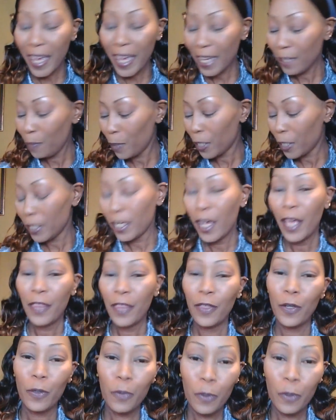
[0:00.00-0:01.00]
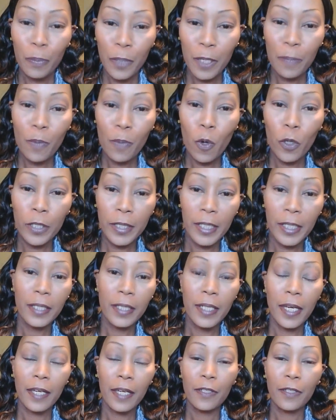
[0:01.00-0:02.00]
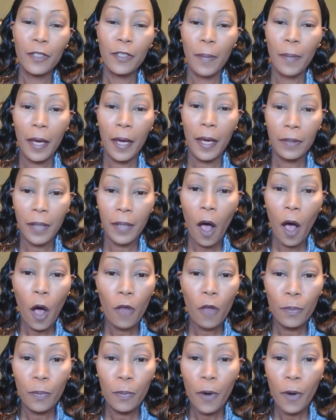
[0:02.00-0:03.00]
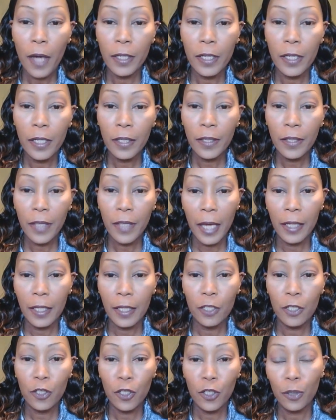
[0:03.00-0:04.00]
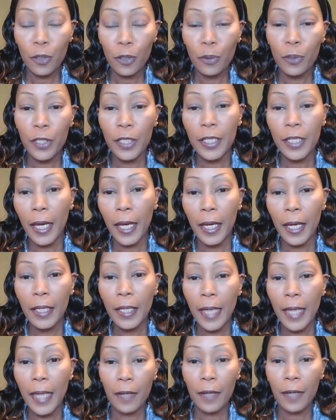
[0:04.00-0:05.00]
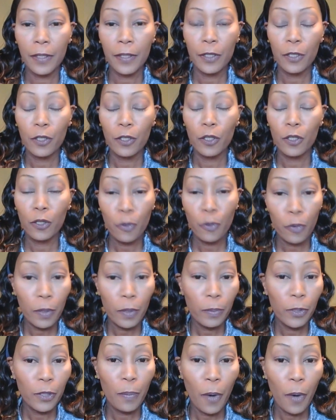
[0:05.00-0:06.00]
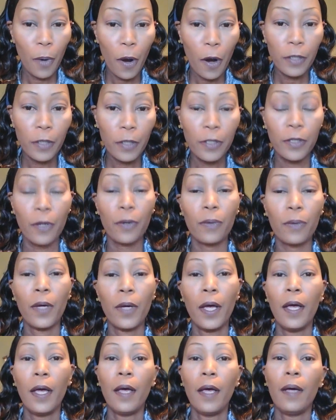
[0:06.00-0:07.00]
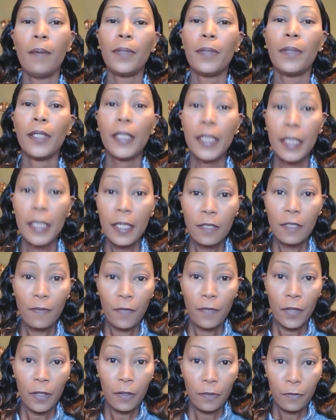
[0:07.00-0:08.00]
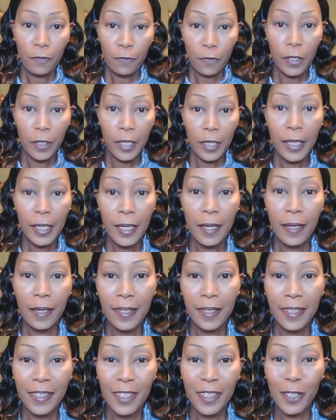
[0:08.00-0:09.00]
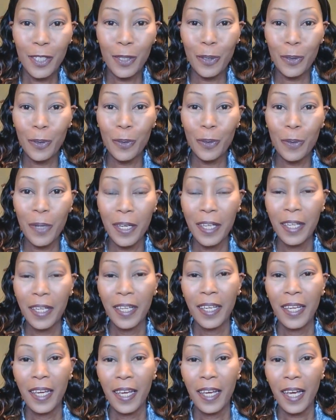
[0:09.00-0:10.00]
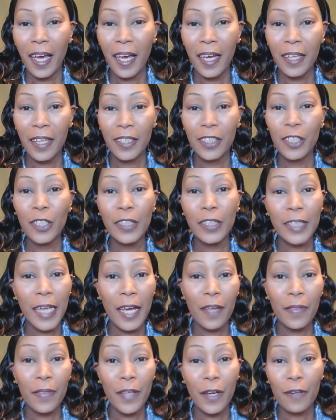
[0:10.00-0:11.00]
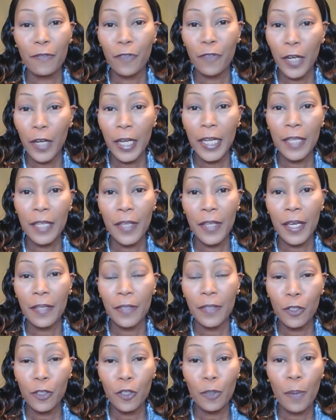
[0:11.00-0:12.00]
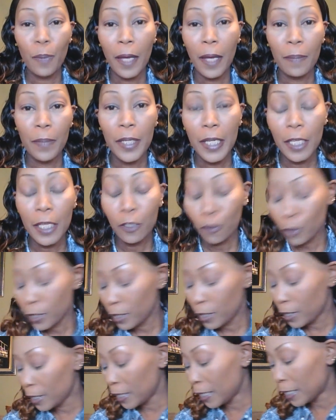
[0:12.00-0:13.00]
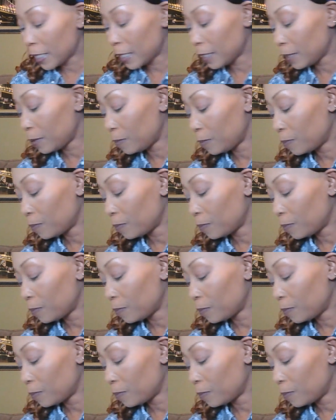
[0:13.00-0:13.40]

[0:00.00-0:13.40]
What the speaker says: line, but there will be more details about all the product that is used today down in the description bar, so please feel free to look down there for anything that you might be interested in.